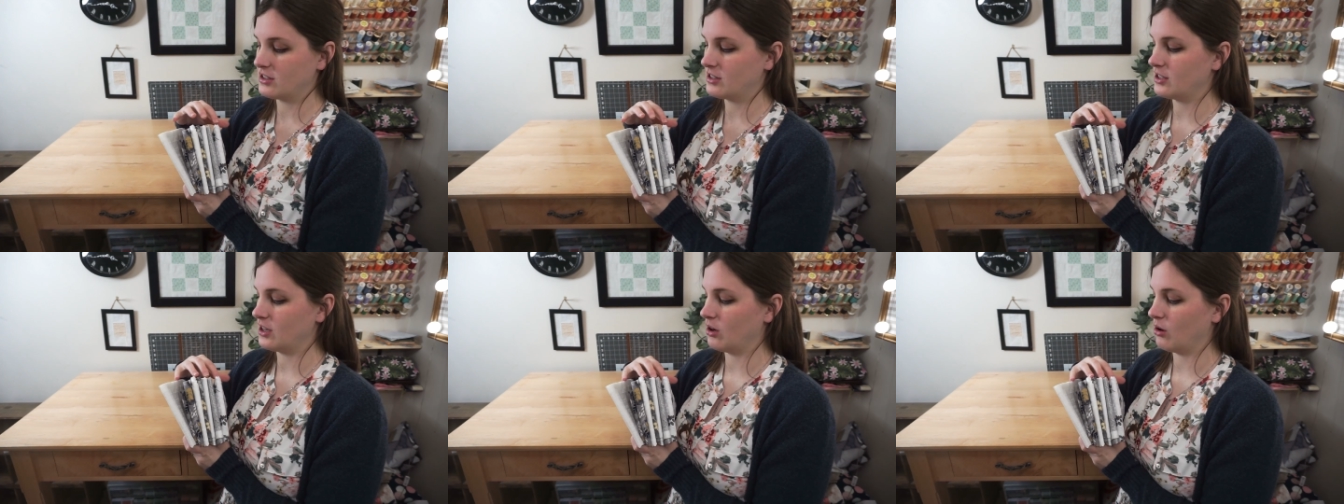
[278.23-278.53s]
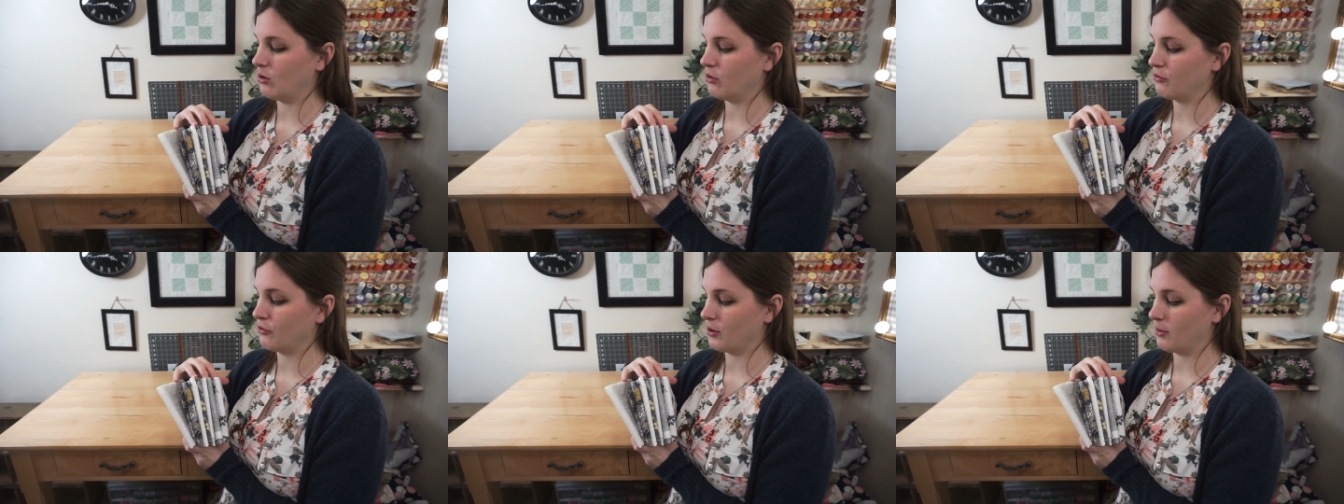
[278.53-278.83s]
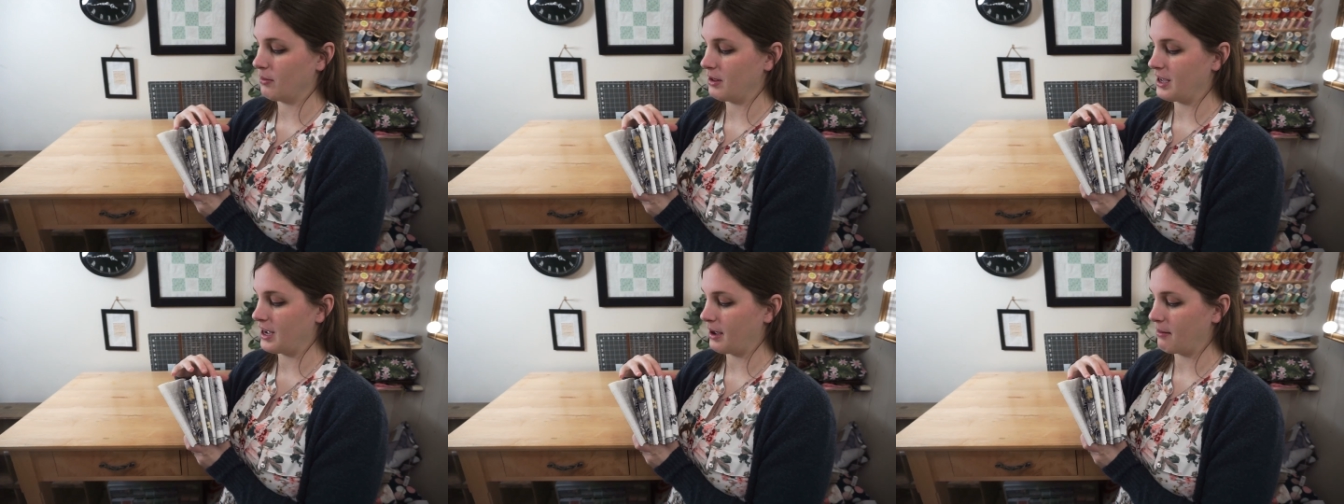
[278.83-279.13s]
So for
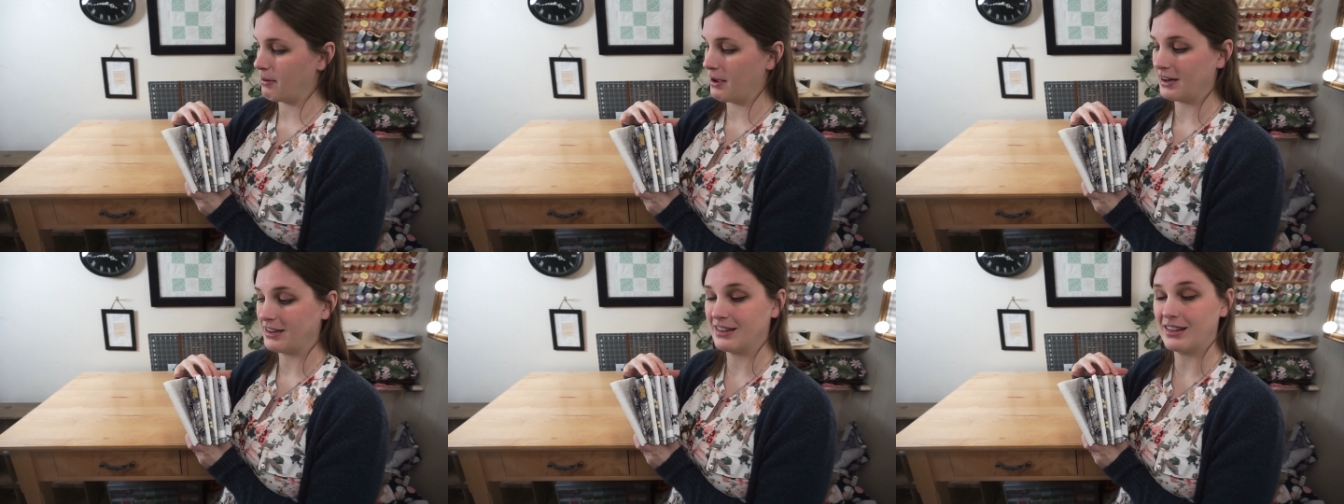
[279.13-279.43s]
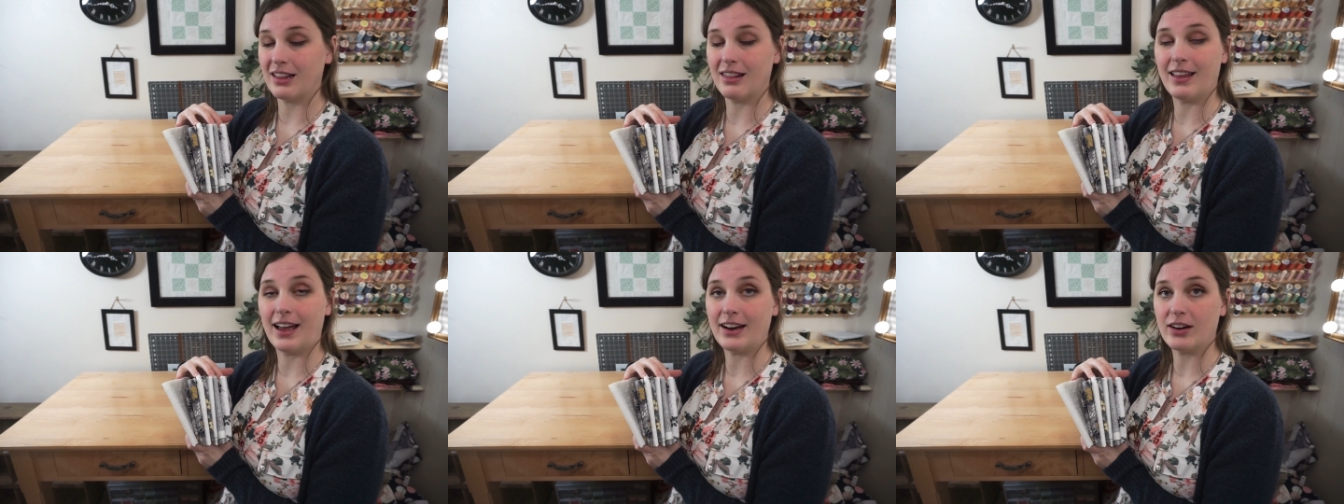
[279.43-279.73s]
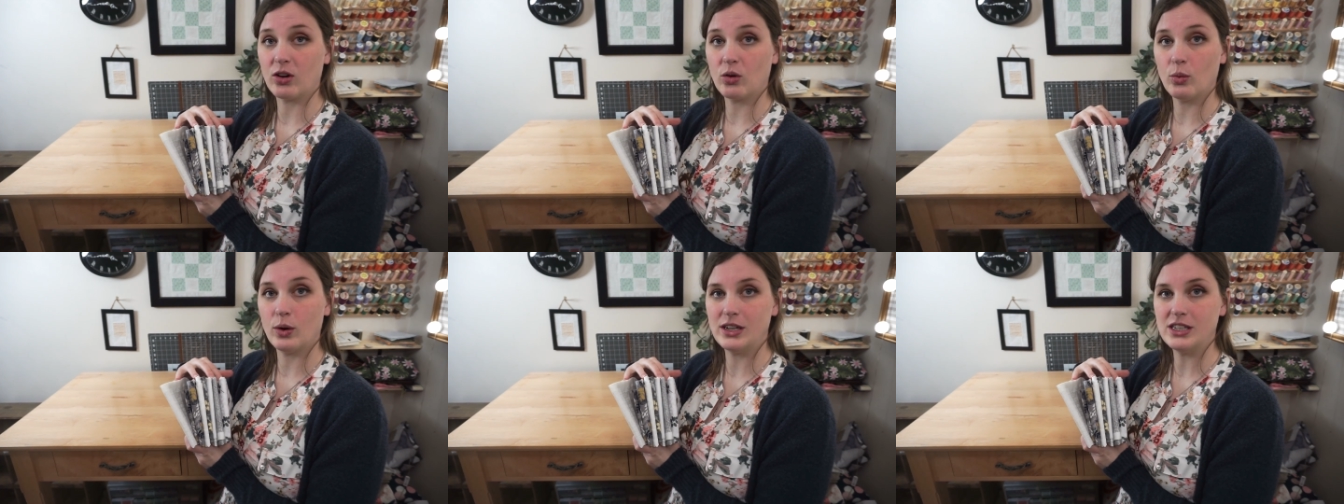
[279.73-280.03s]
me, I picked the
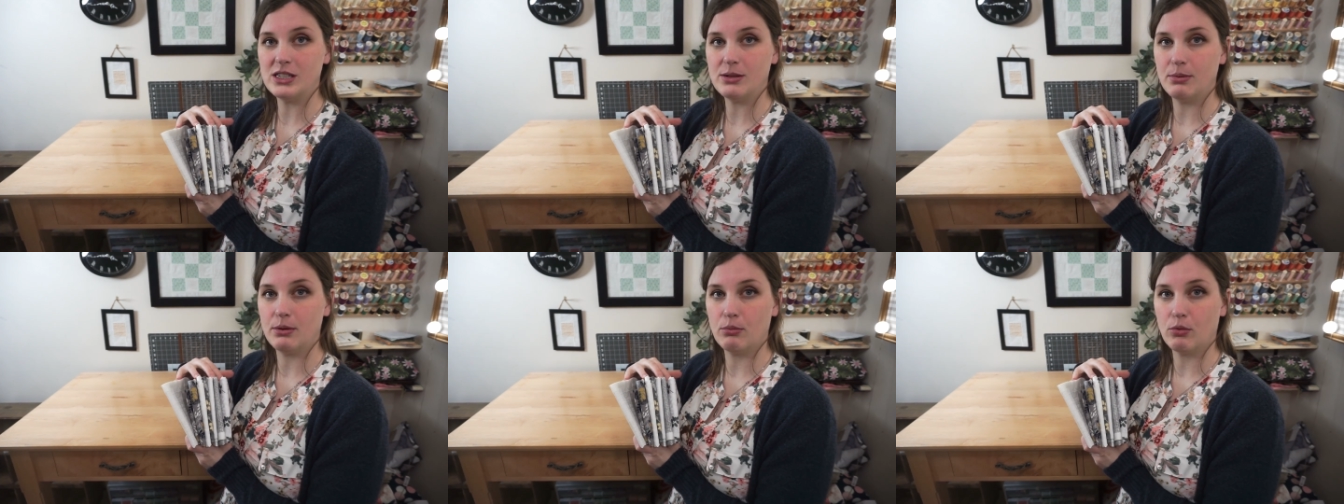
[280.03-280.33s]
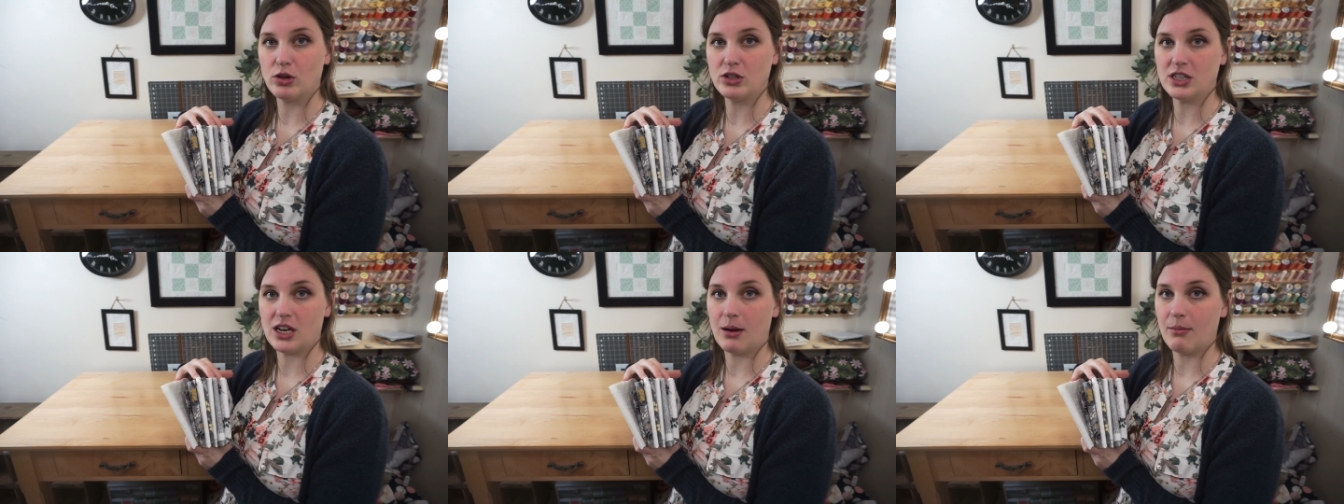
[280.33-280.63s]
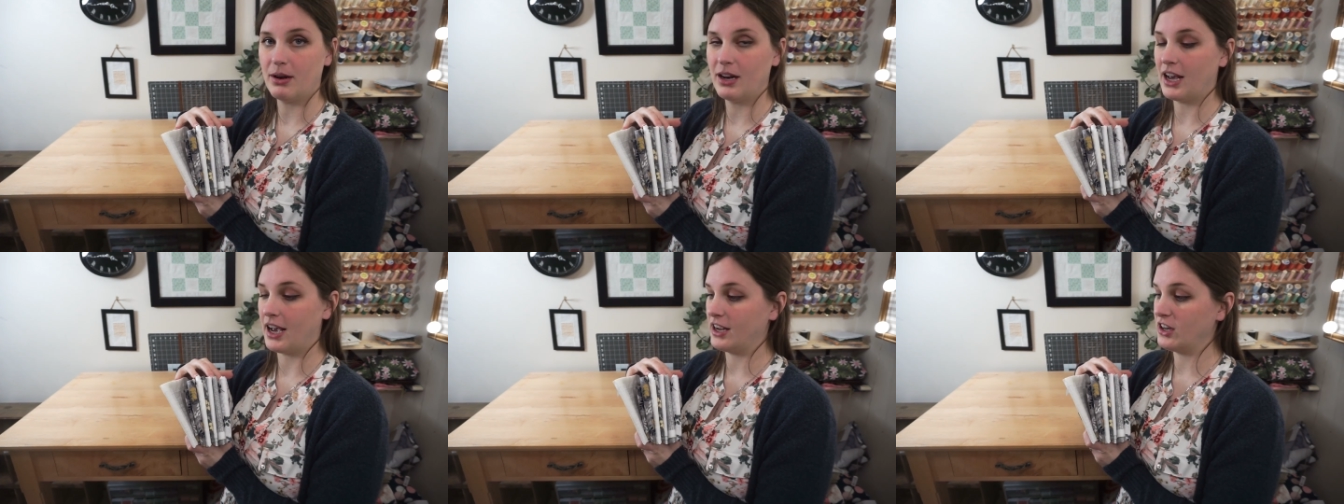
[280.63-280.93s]
lighter one to be more dominant.